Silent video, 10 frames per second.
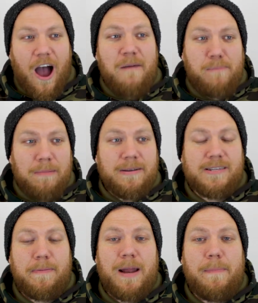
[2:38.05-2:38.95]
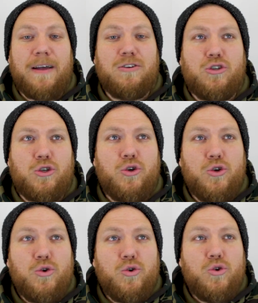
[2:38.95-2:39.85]
I probably spent about
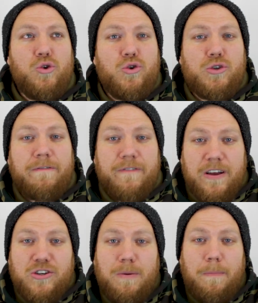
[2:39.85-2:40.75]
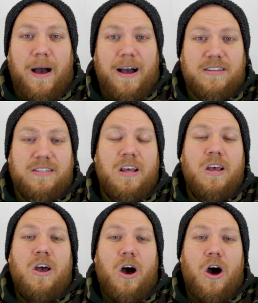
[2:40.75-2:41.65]
$200 to $300
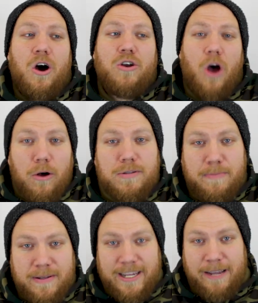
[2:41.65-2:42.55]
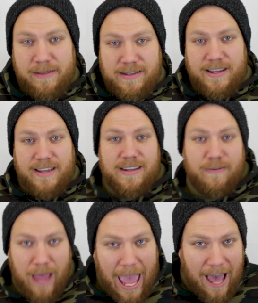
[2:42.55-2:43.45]
on Ultimate Team this
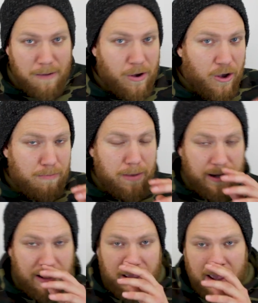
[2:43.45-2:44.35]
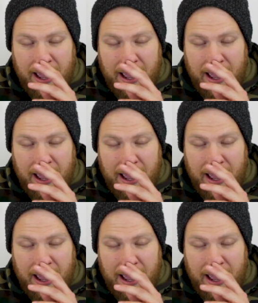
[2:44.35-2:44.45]
season, out my own money.